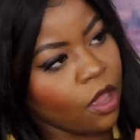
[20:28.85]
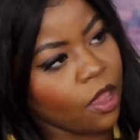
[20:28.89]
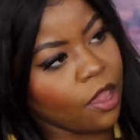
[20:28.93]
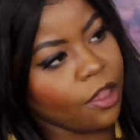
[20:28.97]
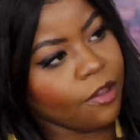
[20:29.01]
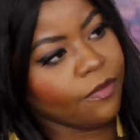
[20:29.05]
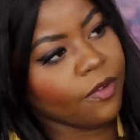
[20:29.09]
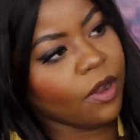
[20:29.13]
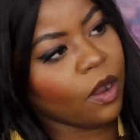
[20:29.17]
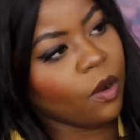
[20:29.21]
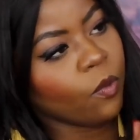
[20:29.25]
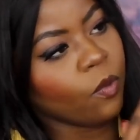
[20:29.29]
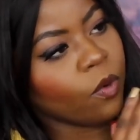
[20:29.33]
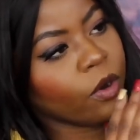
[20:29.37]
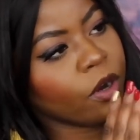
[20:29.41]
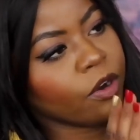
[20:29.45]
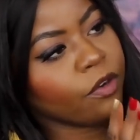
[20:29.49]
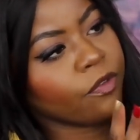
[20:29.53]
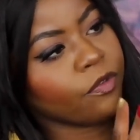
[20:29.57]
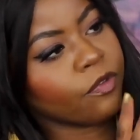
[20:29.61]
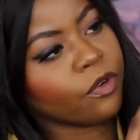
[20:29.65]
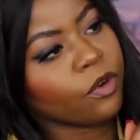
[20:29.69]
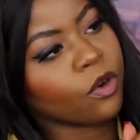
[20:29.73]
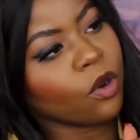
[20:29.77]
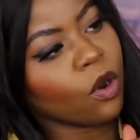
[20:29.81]
if I
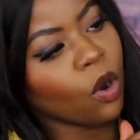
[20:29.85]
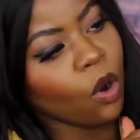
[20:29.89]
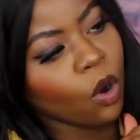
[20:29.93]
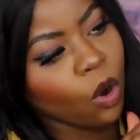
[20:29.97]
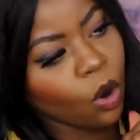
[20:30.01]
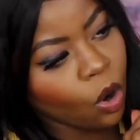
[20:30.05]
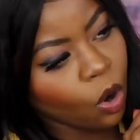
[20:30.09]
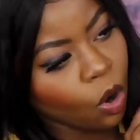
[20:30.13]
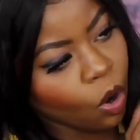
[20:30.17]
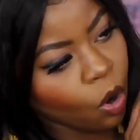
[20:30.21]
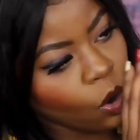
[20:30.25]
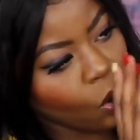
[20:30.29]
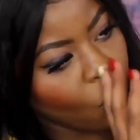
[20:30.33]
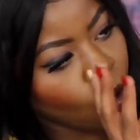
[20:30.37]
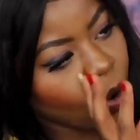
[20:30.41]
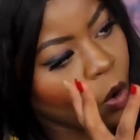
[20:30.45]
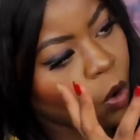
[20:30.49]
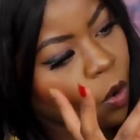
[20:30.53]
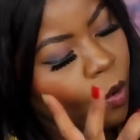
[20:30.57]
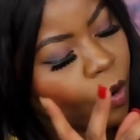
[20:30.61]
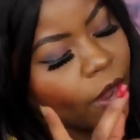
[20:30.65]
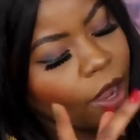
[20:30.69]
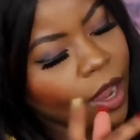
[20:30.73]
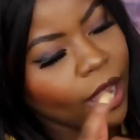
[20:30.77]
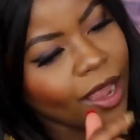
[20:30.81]
wear it for a
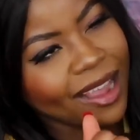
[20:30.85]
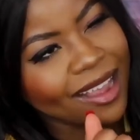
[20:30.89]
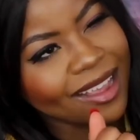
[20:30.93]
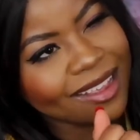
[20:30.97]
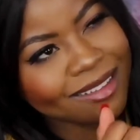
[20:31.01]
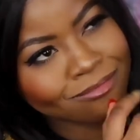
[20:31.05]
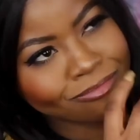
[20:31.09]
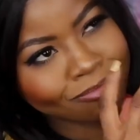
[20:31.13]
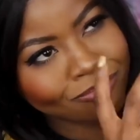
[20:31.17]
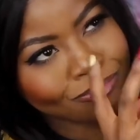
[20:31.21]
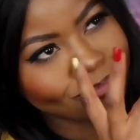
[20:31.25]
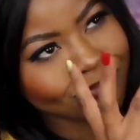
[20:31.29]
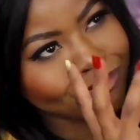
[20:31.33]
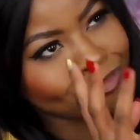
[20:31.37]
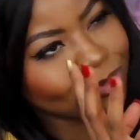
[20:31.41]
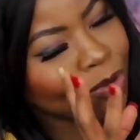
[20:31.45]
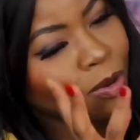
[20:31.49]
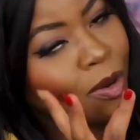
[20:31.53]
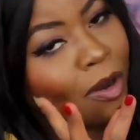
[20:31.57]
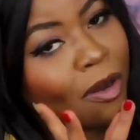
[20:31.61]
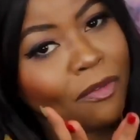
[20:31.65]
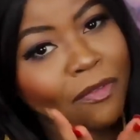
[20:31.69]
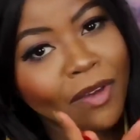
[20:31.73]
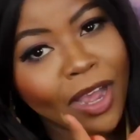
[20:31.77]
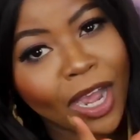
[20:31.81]
whole
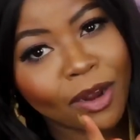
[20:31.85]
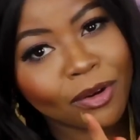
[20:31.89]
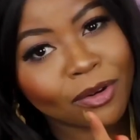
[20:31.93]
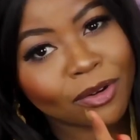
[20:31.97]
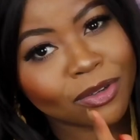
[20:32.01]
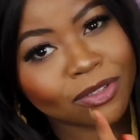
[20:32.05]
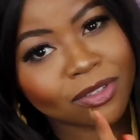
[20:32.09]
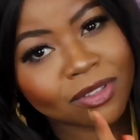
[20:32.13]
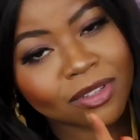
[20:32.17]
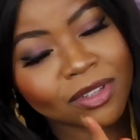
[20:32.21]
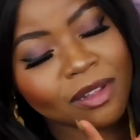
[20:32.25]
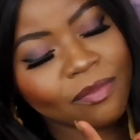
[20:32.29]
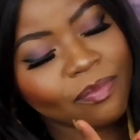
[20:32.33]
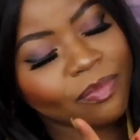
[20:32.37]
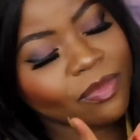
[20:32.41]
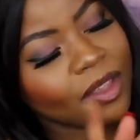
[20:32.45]
12 hours.